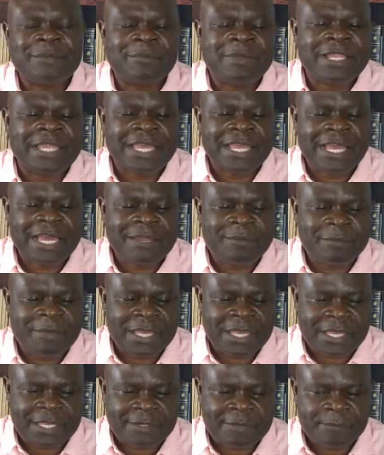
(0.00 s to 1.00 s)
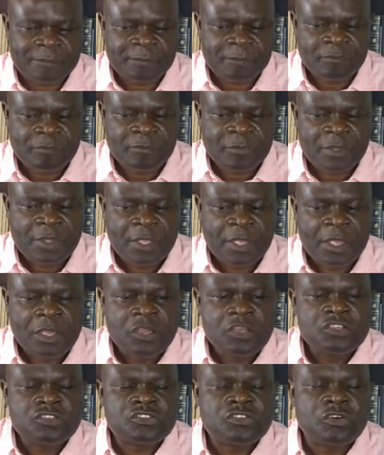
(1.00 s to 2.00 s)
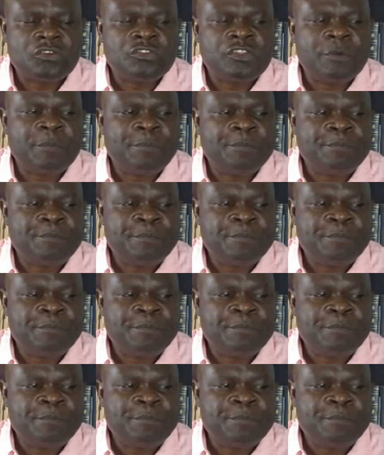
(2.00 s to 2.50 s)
but they can't make it. So the